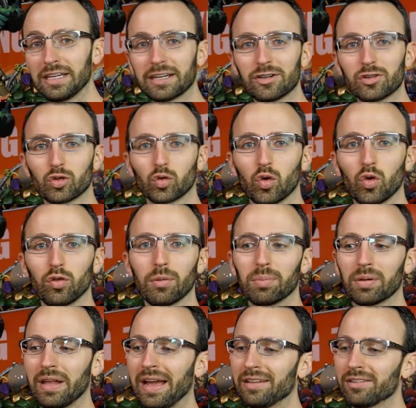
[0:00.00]
control the
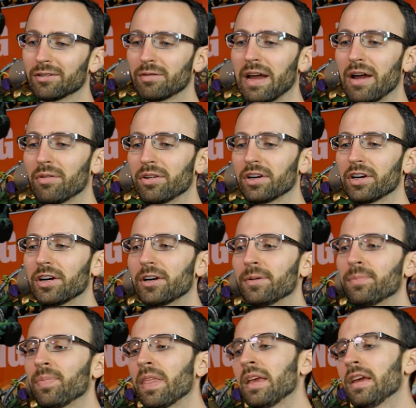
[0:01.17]
plants around her.
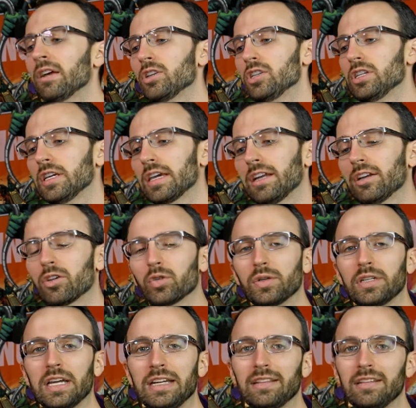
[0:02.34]
She can
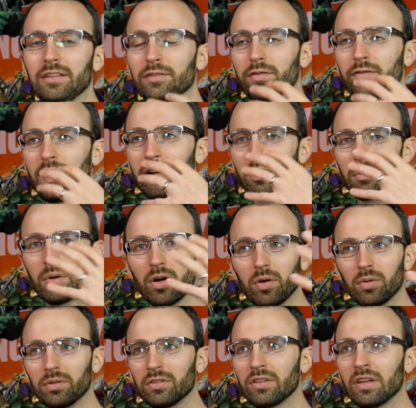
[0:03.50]
create these
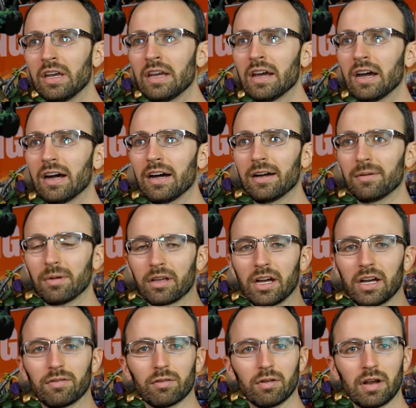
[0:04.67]
pheromones
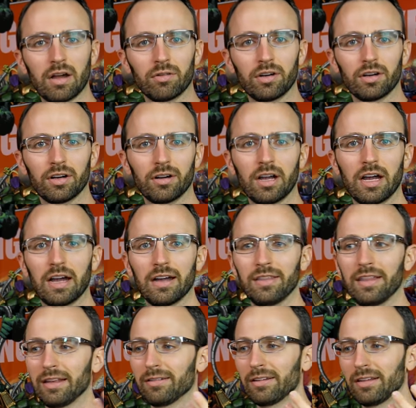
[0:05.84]
kind of around her
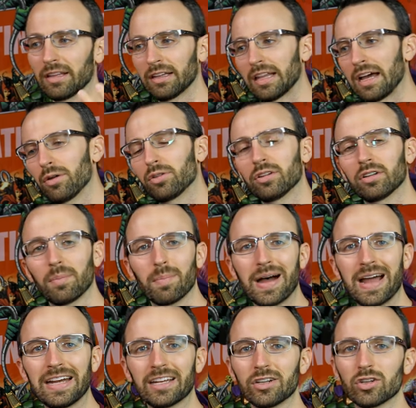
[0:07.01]
that allows her to
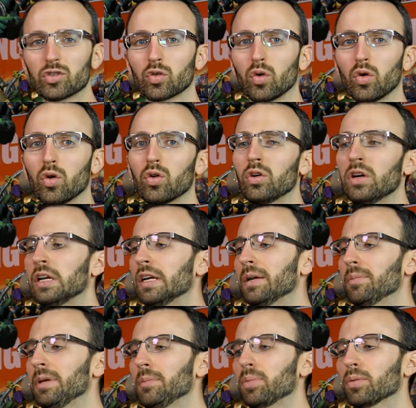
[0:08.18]
mind control
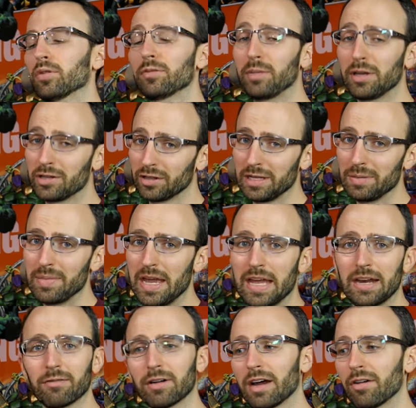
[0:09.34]
people, especially
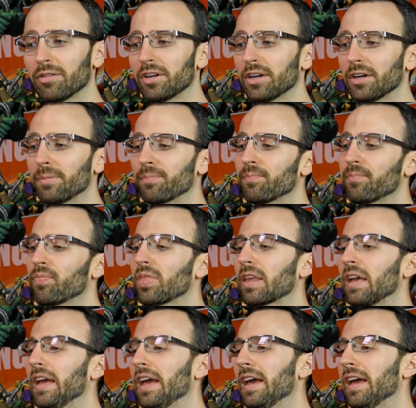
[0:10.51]
men around her.
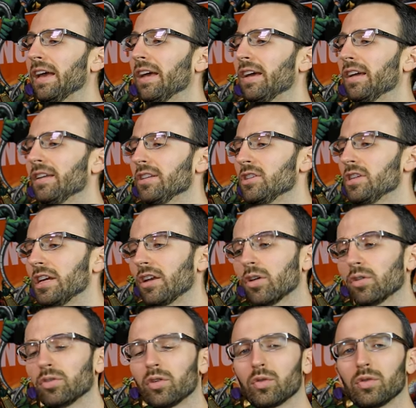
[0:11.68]
And she can
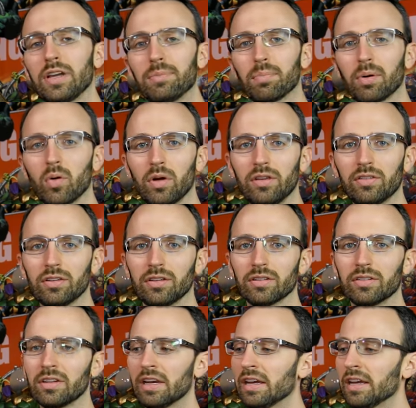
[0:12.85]
also create
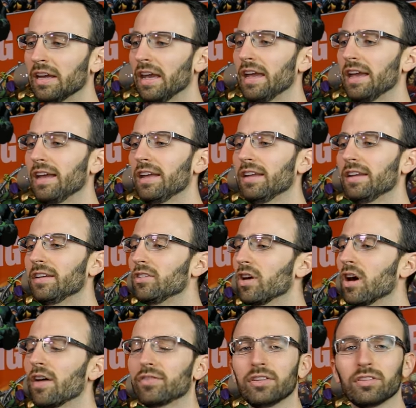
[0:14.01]
poisons, and she
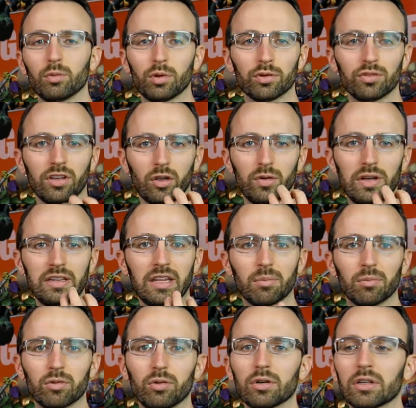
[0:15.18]
often will secrete them
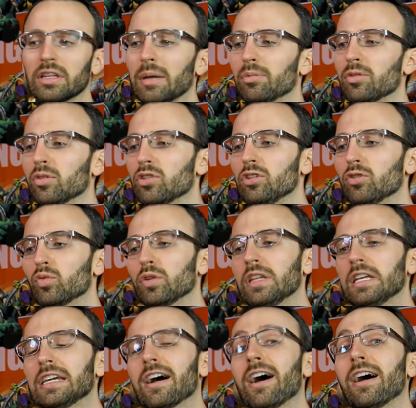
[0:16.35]
through her lips. So she's
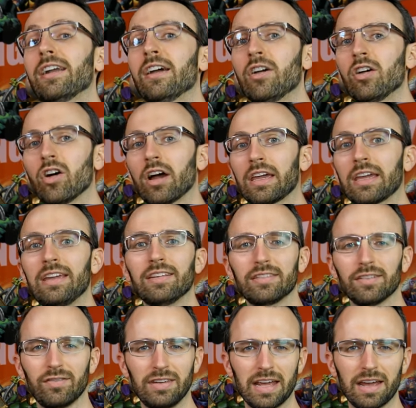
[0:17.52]
really got a kiss
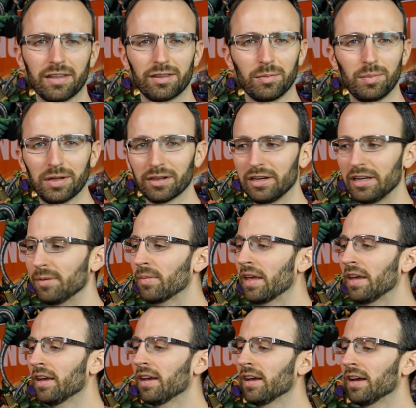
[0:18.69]
of death ability.
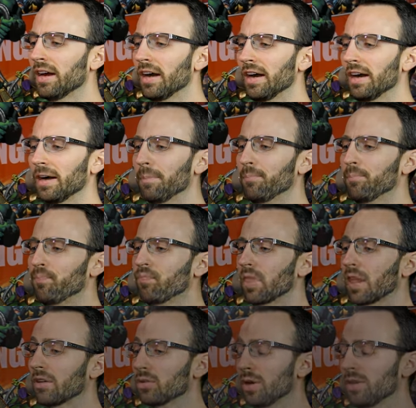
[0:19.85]

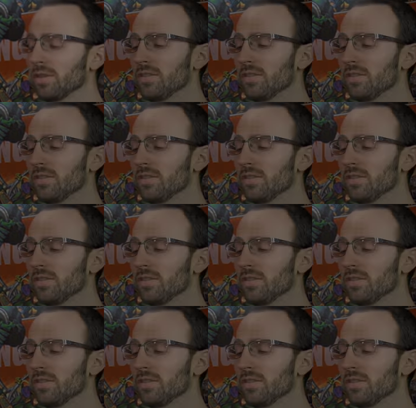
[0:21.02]
So as I